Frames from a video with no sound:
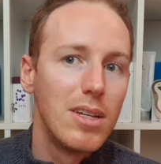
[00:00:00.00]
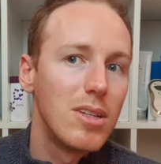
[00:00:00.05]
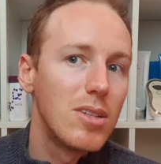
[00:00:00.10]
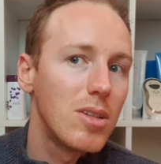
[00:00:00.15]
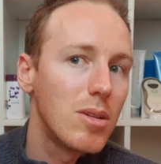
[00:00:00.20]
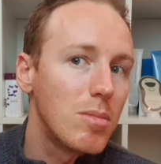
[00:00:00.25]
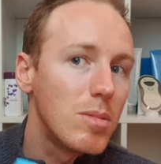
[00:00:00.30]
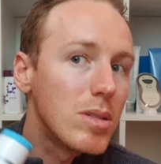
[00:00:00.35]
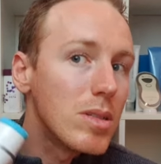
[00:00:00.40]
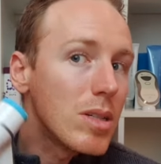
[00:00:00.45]

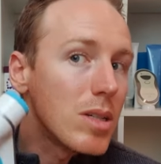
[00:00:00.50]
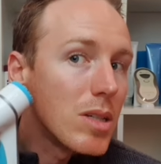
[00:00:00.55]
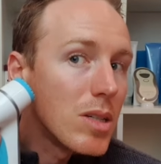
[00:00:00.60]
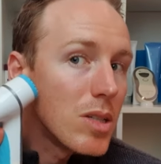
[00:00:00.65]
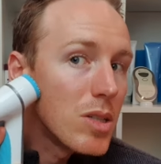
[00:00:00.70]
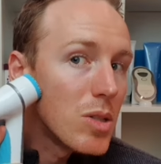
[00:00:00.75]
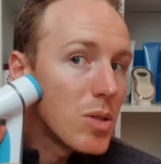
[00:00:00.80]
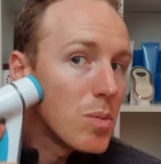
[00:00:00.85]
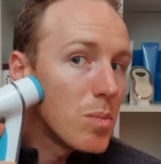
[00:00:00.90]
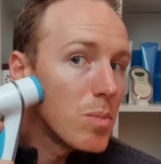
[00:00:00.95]
So I'm just going to
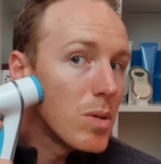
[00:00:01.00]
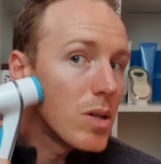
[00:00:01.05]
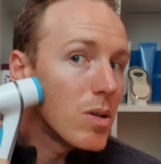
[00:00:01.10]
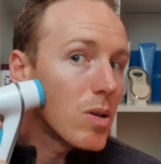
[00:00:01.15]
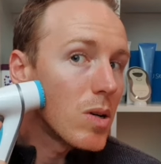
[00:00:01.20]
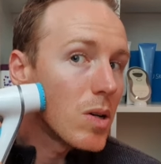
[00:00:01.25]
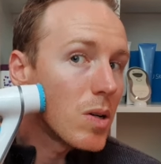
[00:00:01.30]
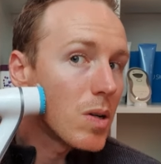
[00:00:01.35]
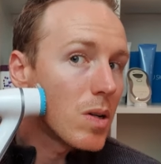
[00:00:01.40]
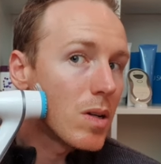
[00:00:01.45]

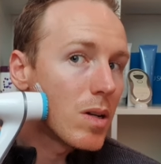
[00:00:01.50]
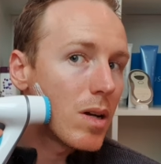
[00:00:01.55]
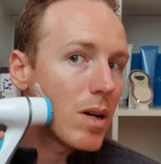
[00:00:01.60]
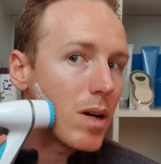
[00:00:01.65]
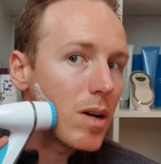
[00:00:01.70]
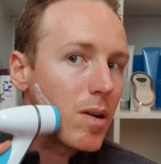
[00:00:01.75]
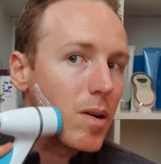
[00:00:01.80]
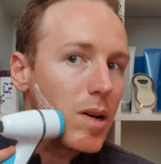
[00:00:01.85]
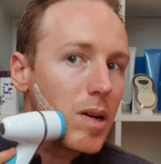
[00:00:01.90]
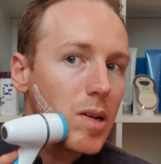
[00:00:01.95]
smear it
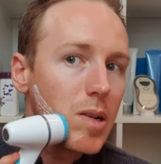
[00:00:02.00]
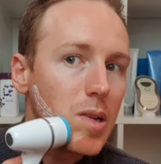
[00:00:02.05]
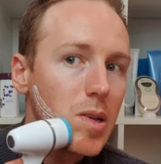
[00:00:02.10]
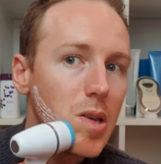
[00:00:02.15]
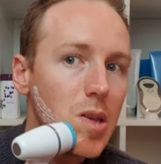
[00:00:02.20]
around